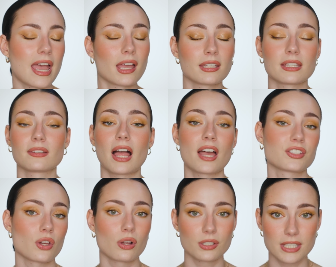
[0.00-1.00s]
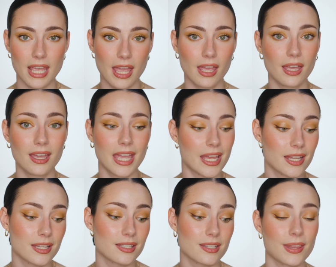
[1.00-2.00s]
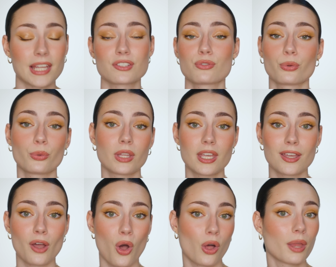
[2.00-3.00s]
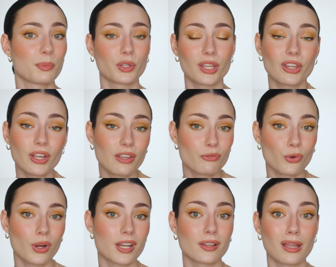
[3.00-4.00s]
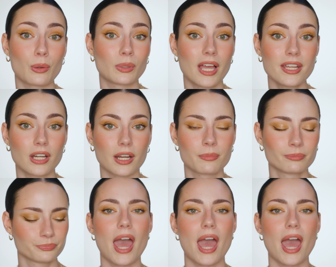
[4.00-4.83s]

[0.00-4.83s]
and it lasts all day, and that's truly all I'm really looking for in a liquid liner.